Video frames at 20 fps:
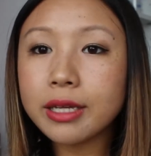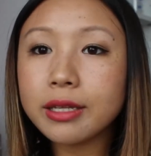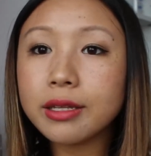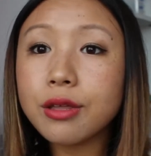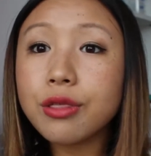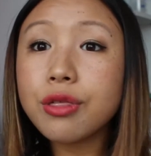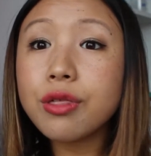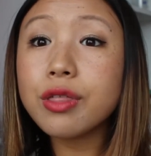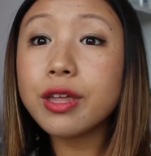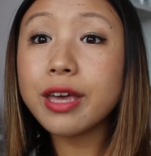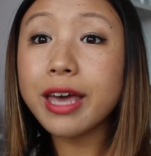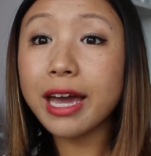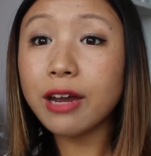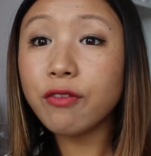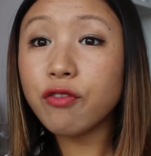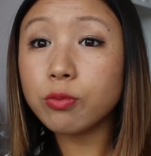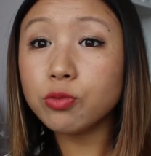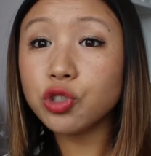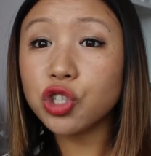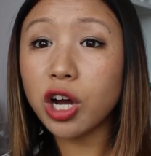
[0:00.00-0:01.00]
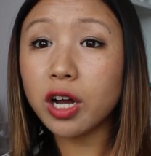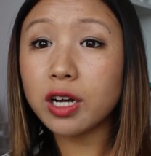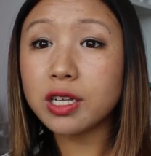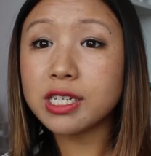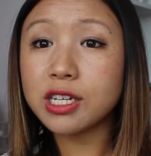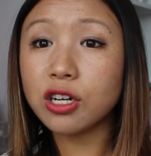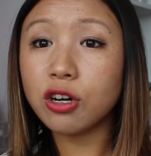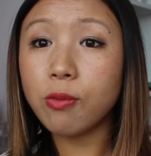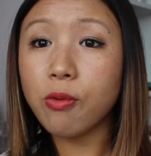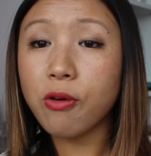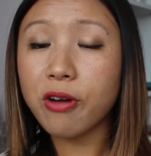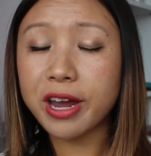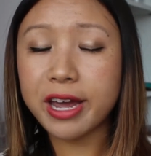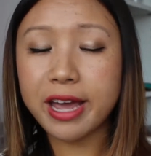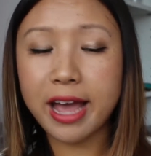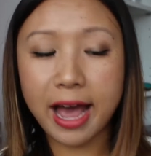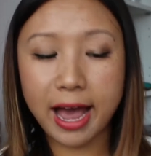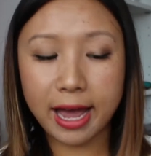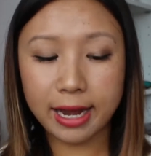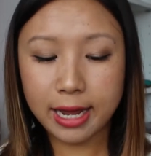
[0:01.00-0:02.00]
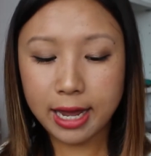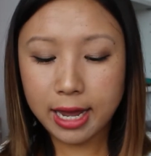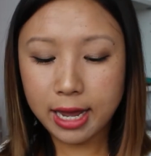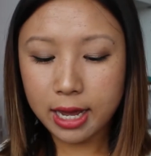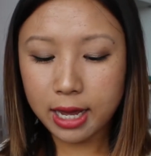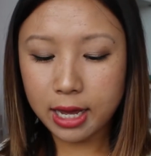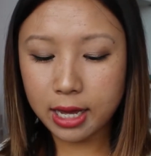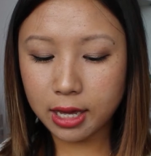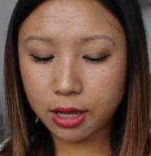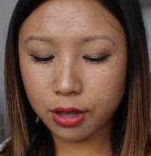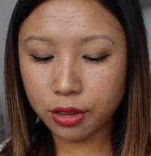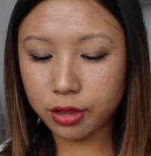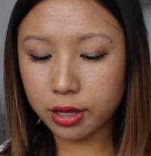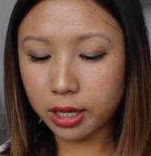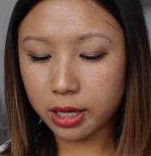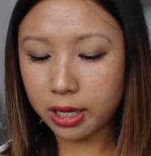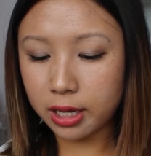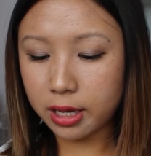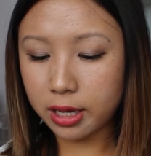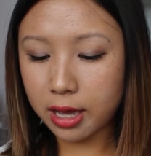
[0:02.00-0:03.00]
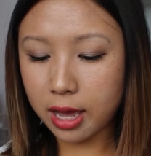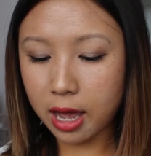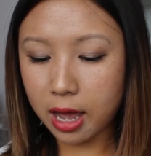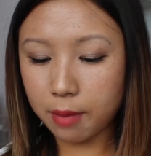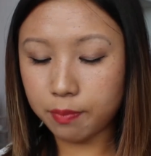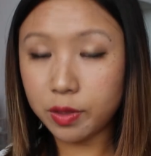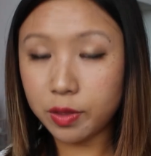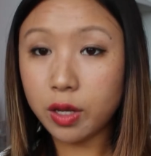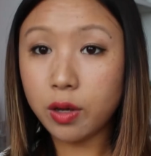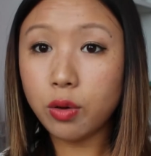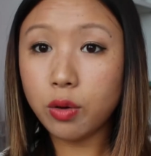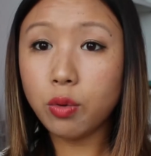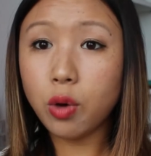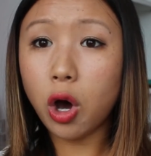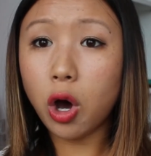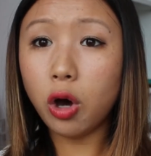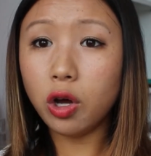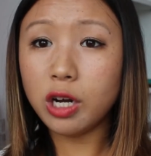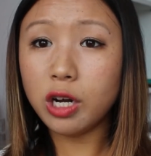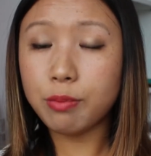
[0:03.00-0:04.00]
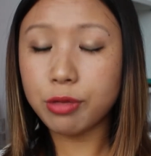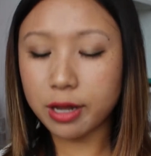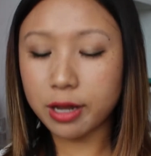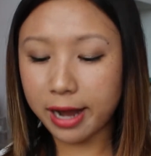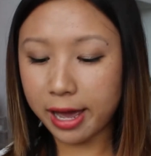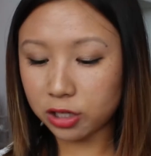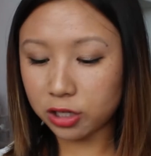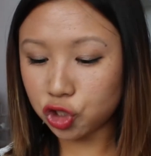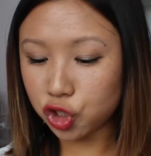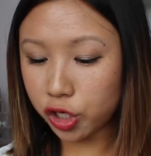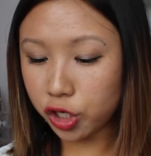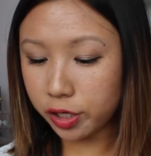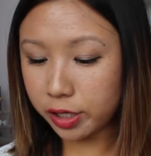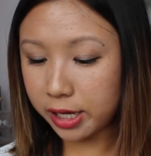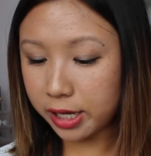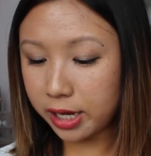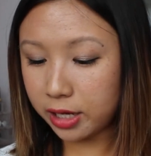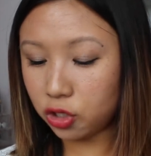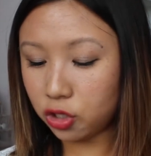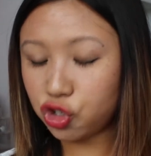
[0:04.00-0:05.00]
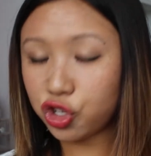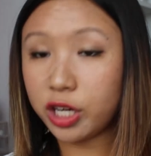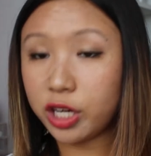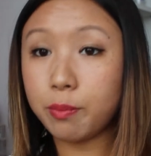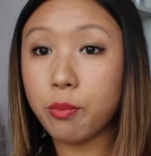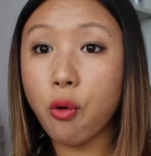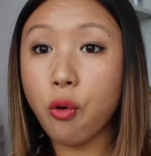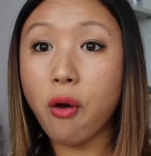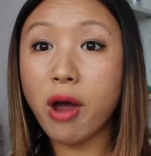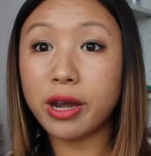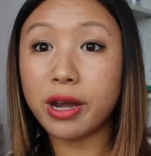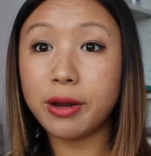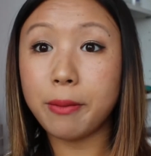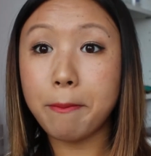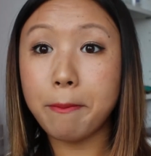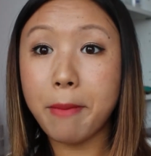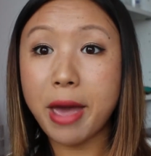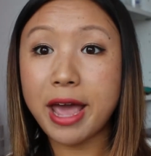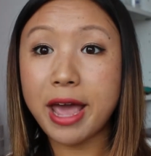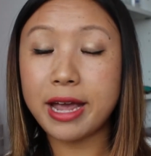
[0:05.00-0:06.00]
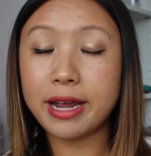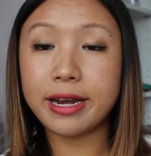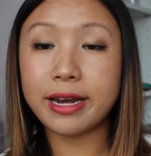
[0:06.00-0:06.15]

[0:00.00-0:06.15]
this is again from Charlotte Tilbury, and it's the new Hot Lips collection in the shade Miranda May.